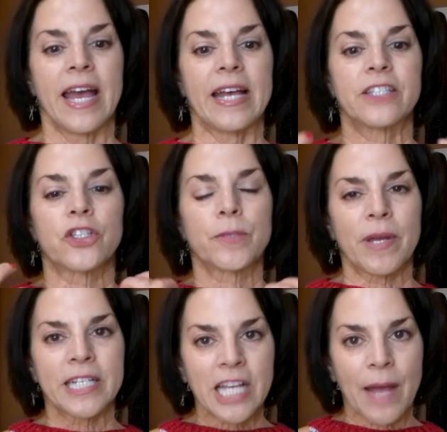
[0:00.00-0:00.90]
So
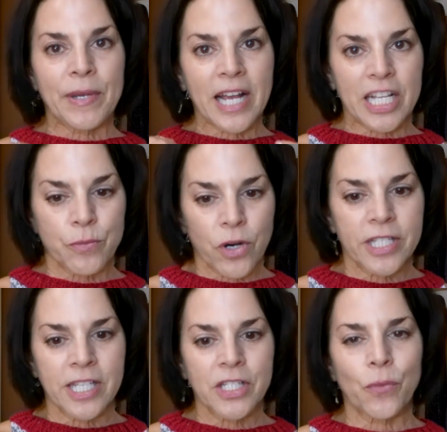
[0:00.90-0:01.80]
spending time in God's
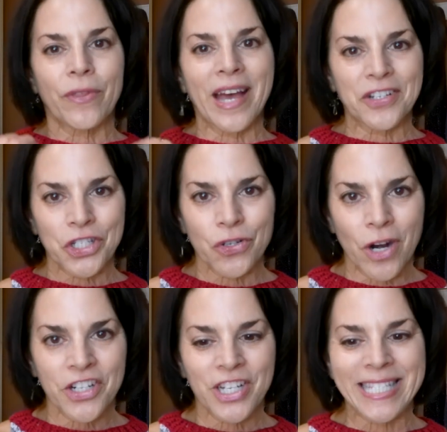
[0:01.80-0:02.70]
presence without
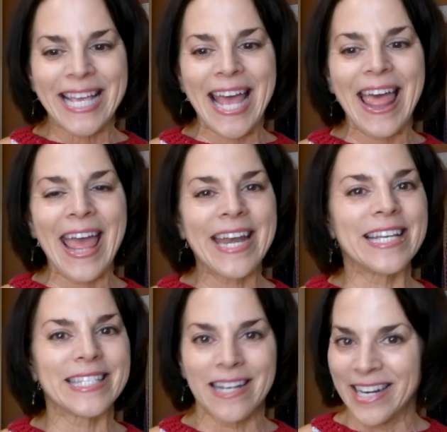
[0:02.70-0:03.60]
distractions, it
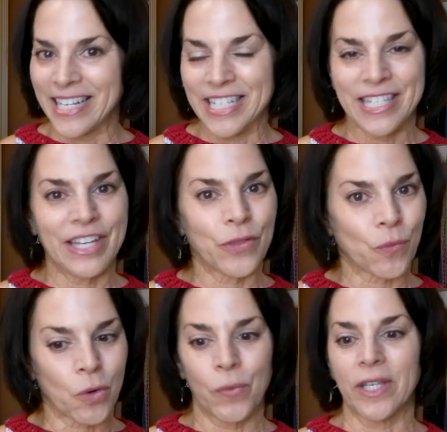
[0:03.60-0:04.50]
is not easy in the
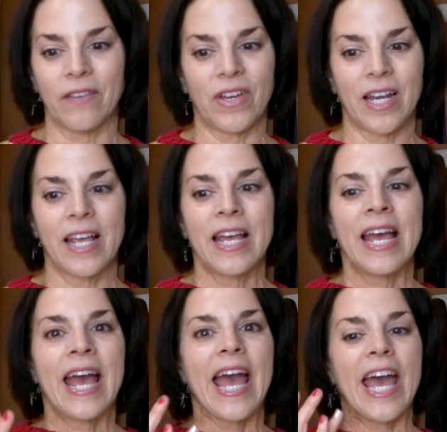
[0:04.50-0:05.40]
world we live
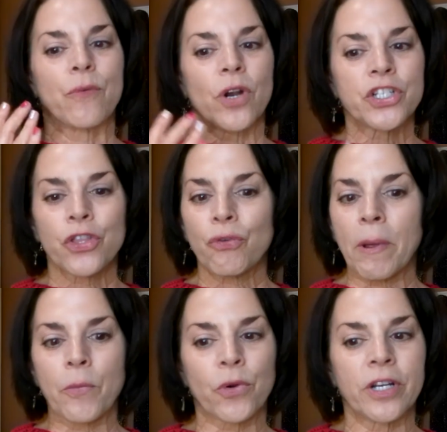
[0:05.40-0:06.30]
in. And rushing through
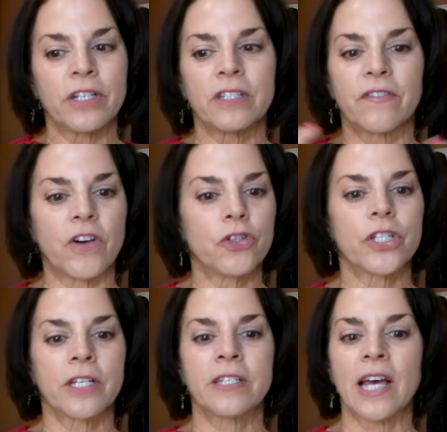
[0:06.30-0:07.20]
my morning
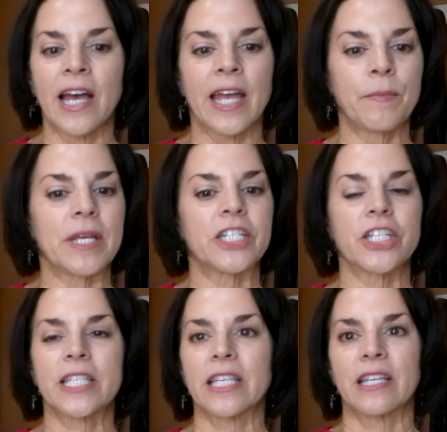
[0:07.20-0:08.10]
devotion time
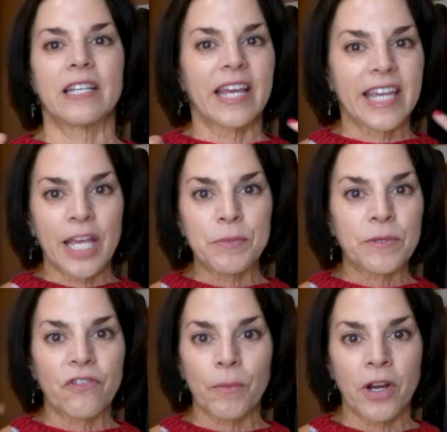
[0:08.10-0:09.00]
it keeps
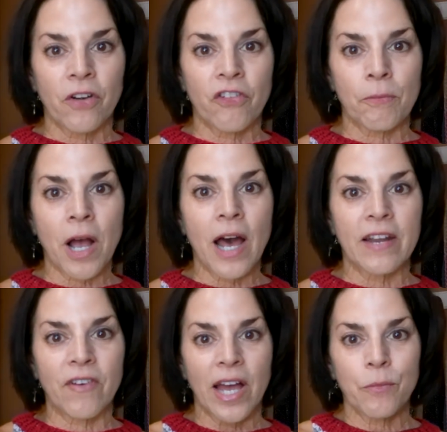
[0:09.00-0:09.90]
me from hearing from God.
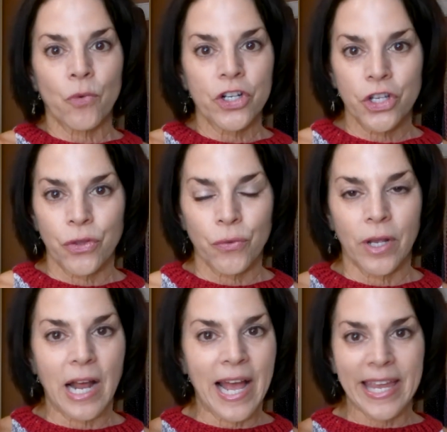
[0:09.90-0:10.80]
If I'm rushing through
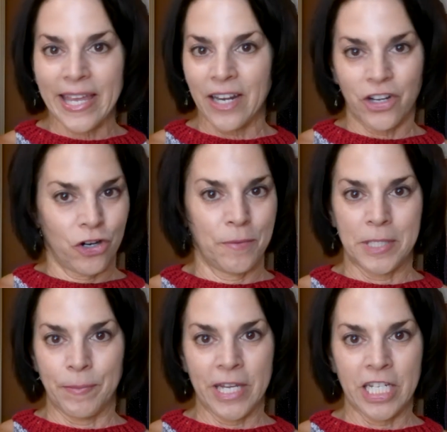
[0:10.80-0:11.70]
it, I can't hear him
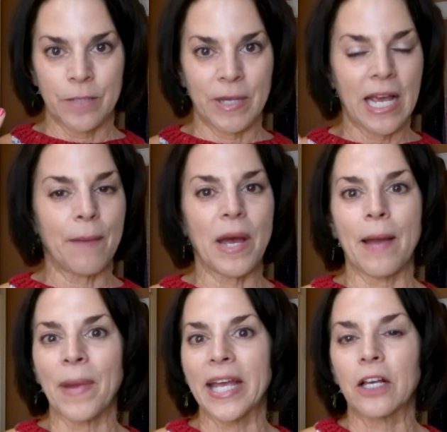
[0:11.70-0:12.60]
speaking to me. I
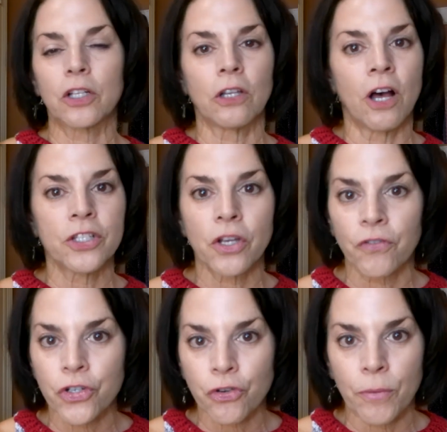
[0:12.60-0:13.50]
might gloss
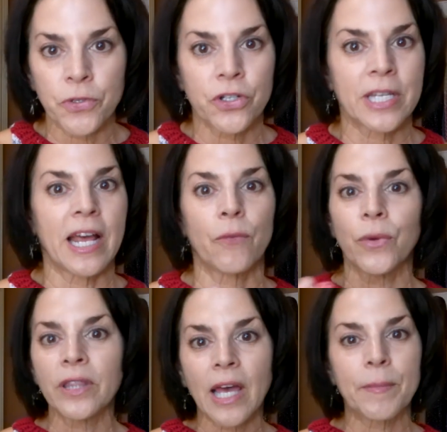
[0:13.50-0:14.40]
over scriptures and not
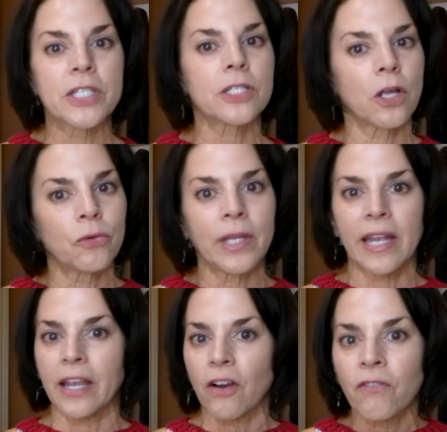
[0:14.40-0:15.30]
read them as slowly
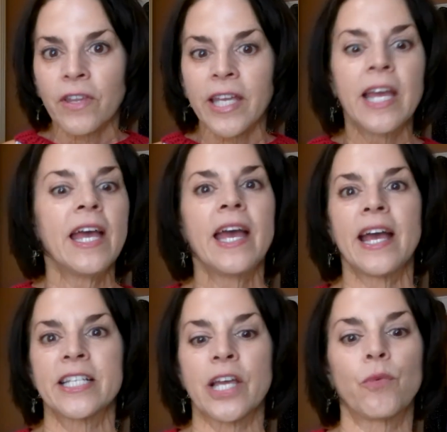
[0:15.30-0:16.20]
and carefully
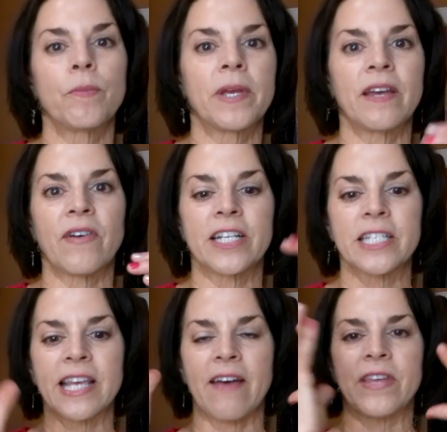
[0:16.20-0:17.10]
as I would be if I
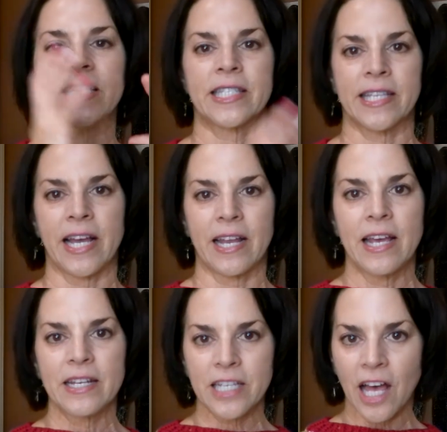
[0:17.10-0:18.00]
just had that set
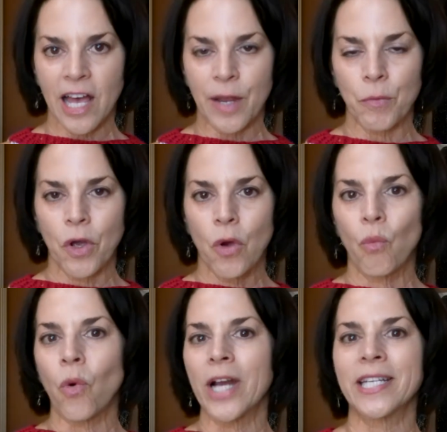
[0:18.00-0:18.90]
time
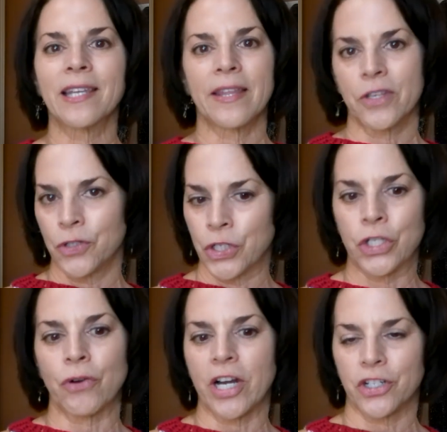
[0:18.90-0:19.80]
where I didn't let those
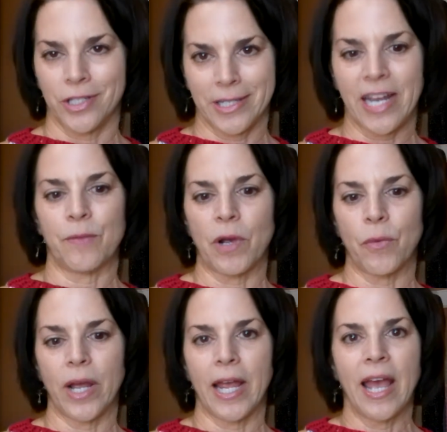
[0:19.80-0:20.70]
distractions get in my
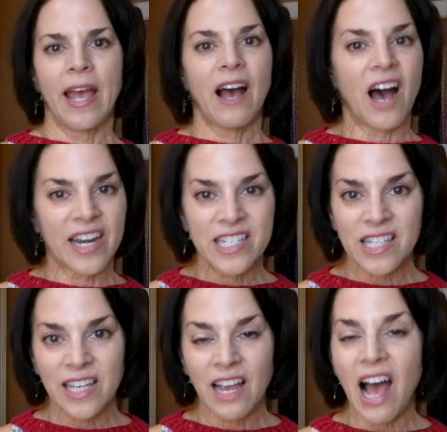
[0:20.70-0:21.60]
way.
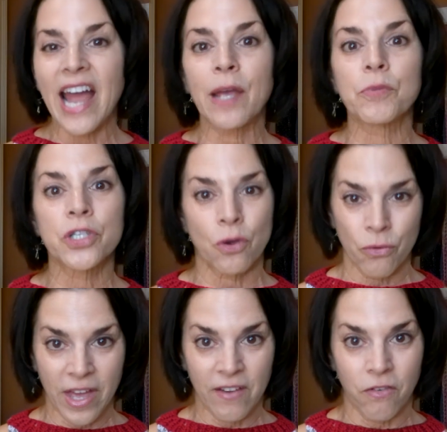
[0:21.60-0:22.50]
Honestly, I am so
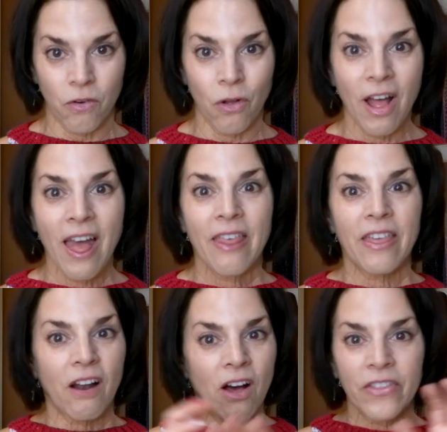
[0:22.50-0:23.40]
thankful
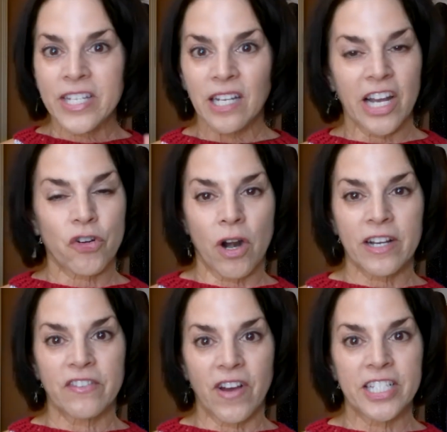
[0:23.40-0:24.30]
that all these
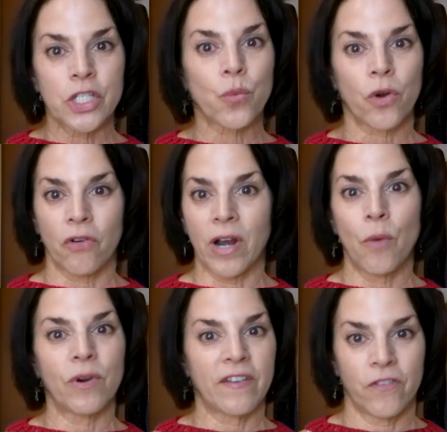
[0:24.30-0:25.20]
electronic devices weren't
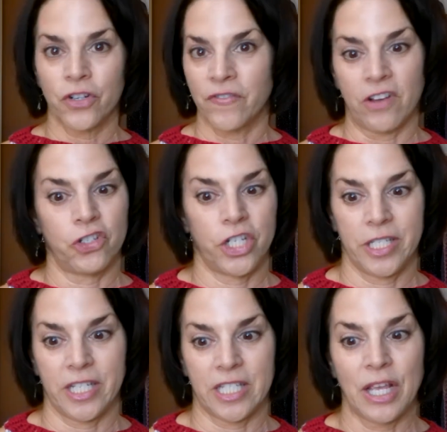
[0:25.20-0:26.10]
around when I first found
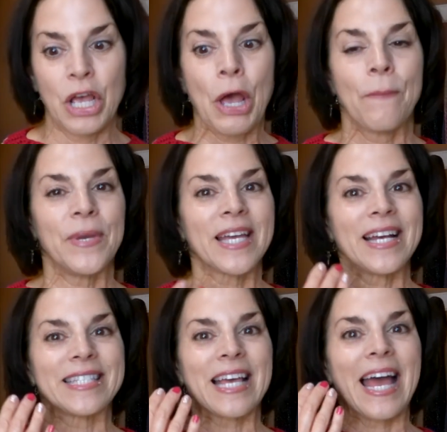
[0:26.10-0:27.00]
Jesus, because